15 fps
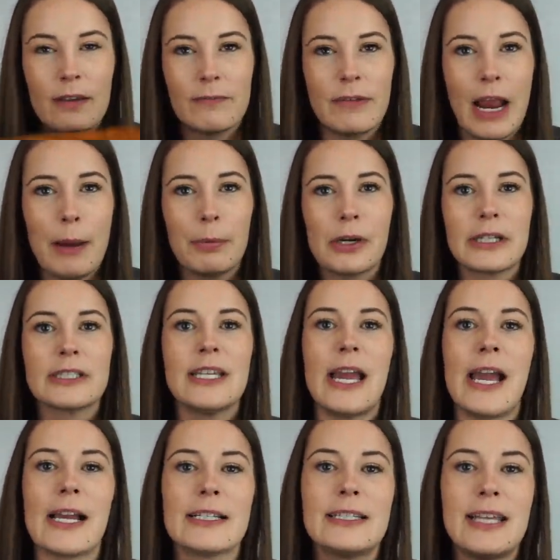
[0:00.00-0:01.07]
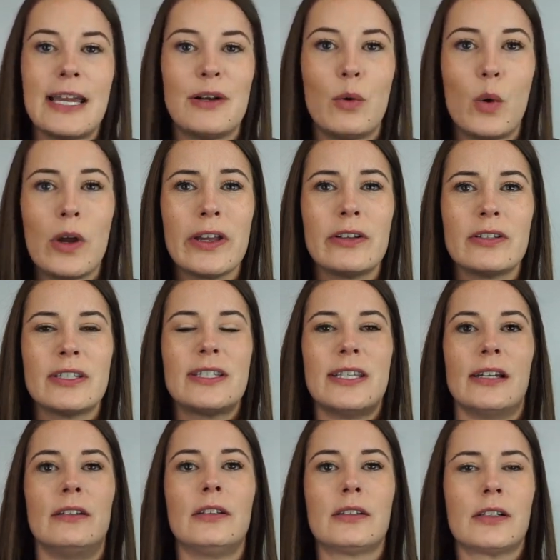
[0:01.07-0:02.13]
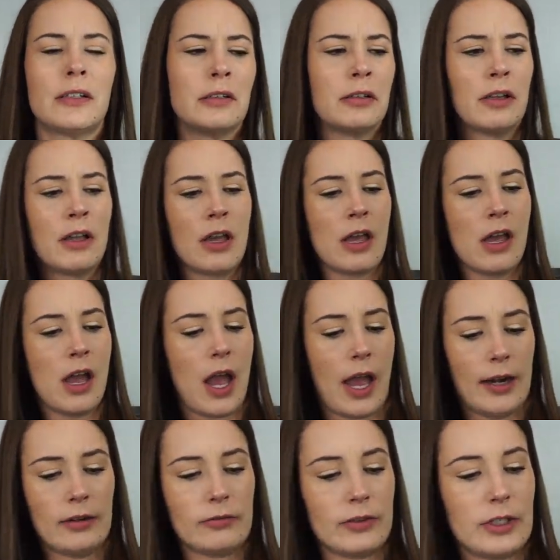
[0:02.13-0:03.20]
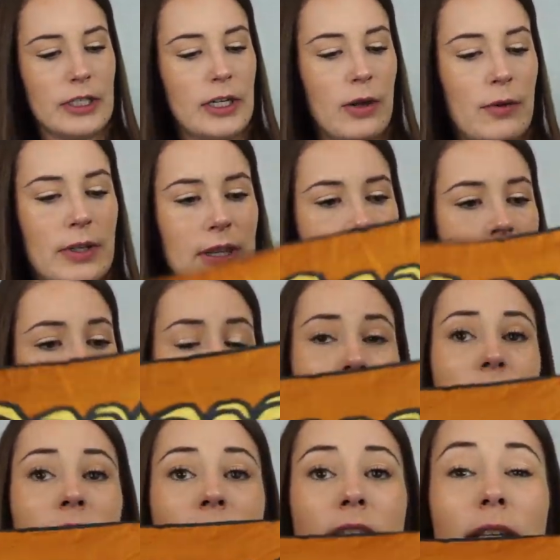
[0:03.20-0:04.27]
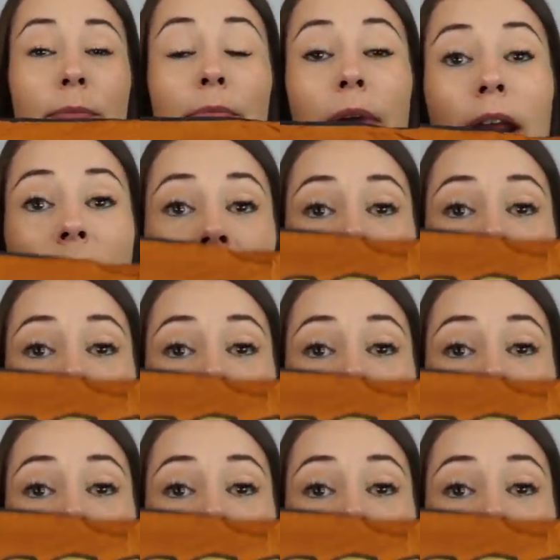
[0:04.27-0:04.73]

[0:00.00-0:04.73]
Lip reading: fabric tag said oil silk. I don't really know what that is, but I